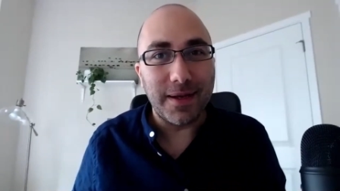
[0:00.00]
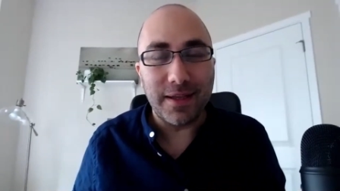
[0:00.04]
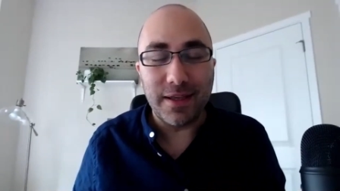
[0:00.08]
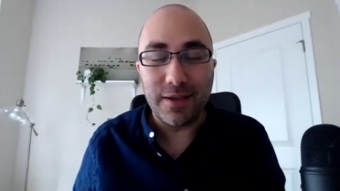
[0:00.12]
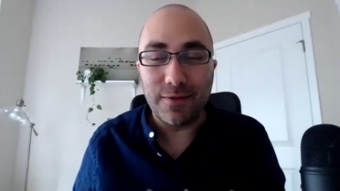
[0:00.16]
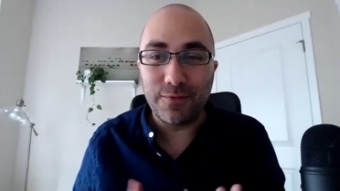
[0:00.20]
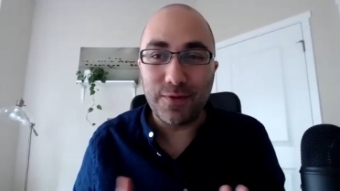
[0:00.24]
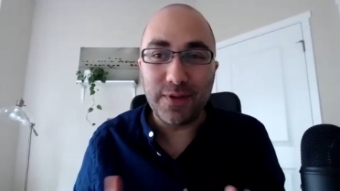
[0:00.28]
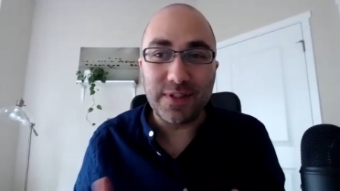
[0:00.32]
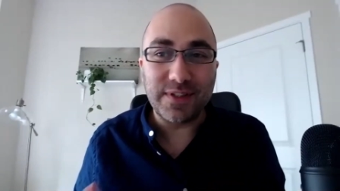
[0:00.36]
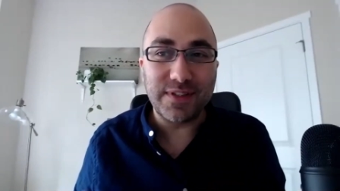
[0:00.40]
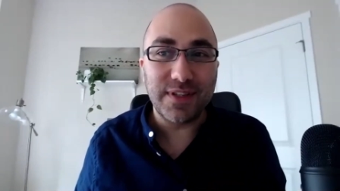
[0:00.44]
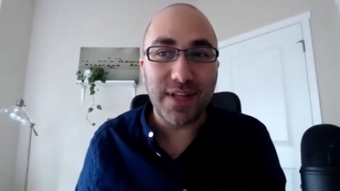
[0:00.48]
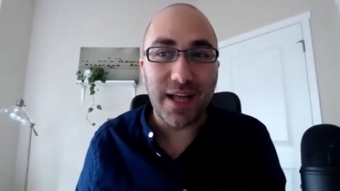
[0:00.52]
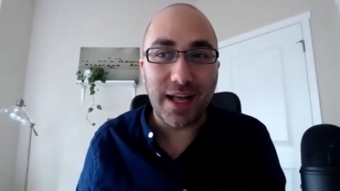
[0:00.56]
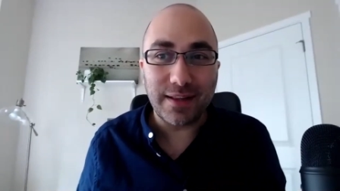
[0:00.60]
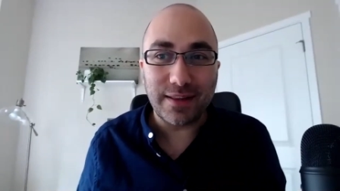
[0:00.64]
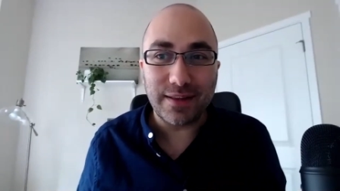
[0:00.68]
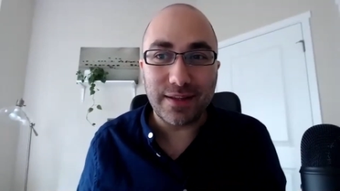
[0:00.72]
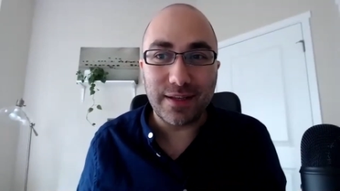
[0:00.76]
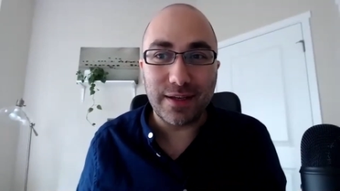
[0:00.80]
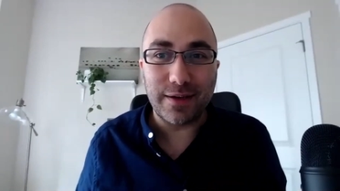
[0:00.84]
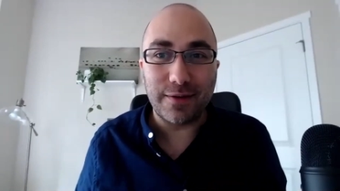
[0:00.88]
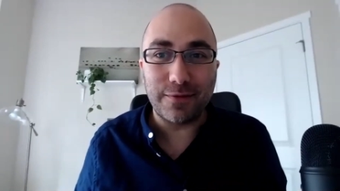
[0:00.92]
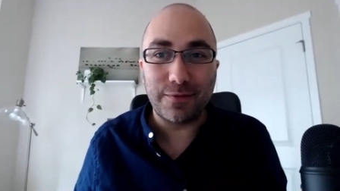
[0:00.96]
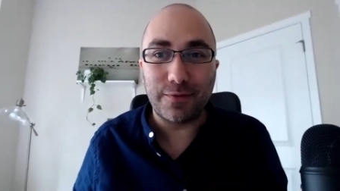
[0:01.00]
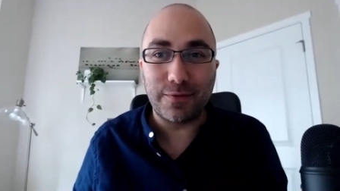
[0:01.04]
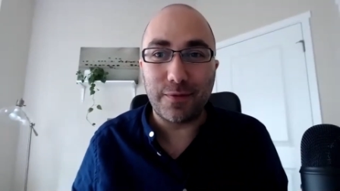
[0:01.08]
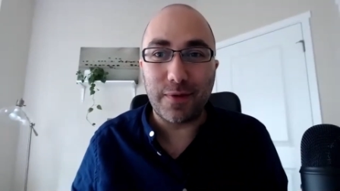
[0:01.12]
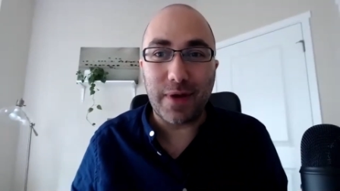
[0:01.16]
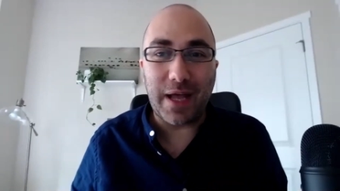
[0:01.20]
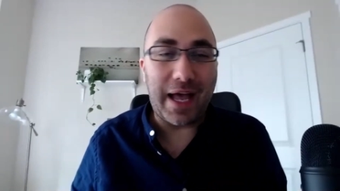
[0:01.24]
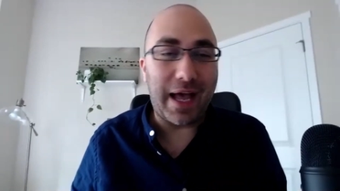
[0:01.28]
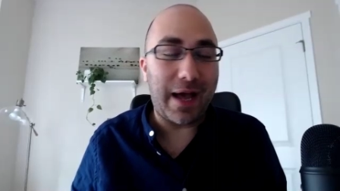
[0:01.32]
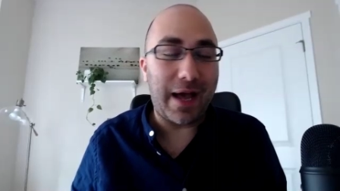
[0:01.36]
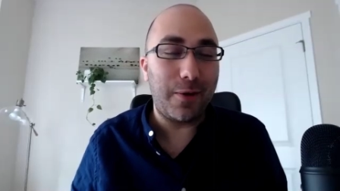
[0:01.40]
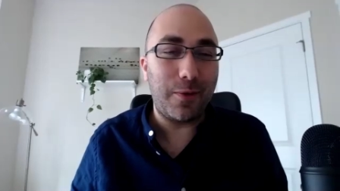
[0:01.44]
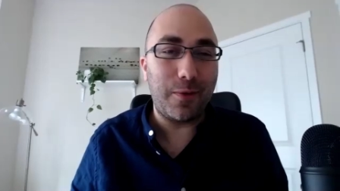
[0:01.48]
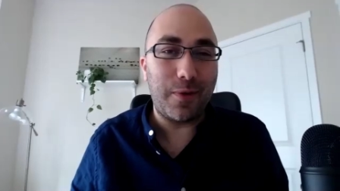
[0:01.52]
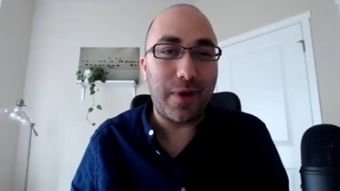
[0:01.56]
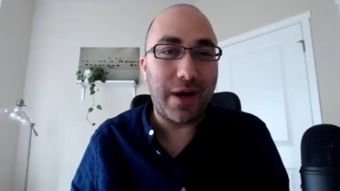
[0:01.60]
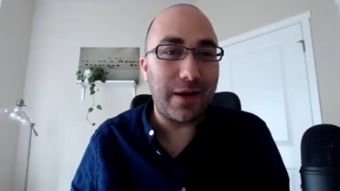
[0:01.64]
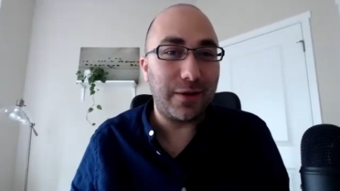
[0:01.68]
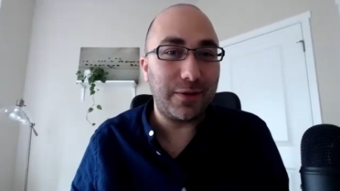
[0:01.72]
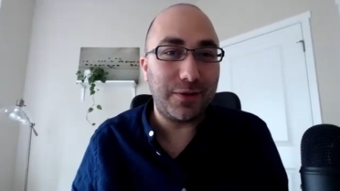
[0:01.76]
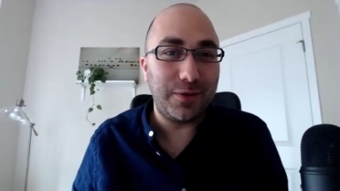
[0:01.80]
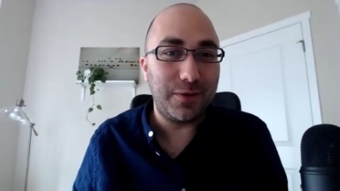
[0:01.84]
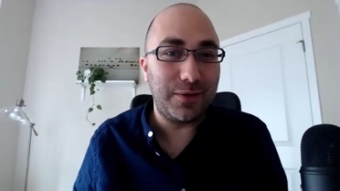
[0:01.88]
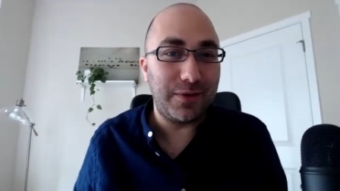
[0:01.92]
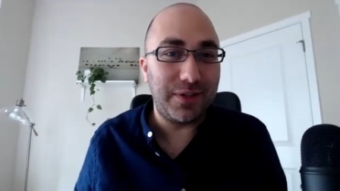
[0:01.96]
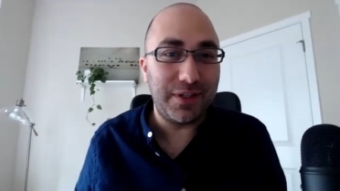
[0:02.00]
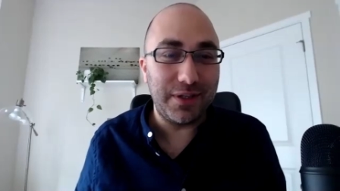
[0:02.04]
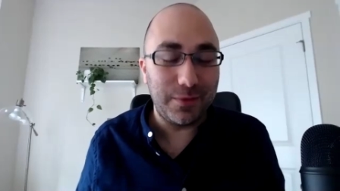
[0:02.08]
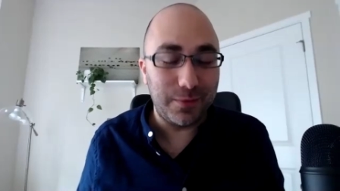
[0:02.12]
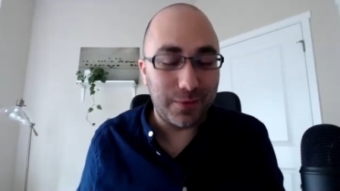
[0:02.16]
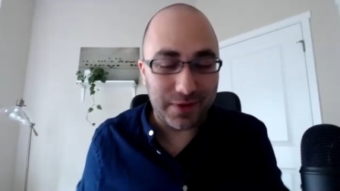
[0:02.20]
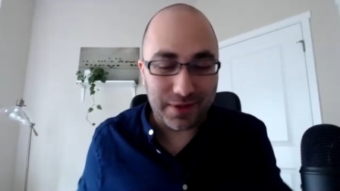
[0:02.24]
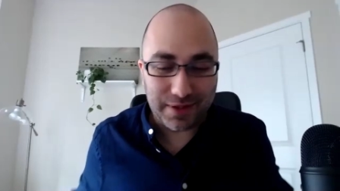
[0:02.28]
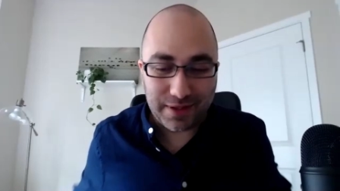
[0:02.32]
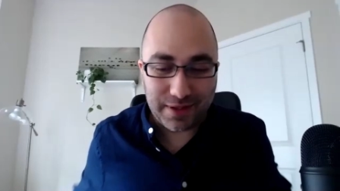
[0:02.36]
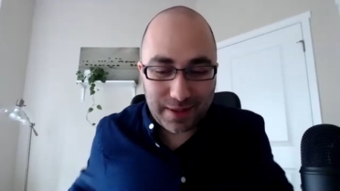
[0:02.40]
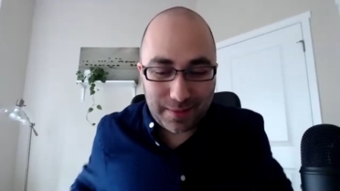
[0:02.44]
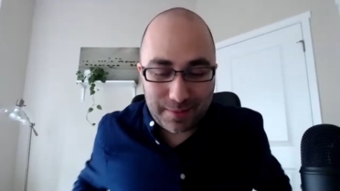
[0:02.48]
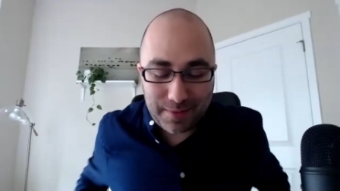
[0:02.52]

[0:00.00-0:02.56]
if it's not tough, how do you deal with it?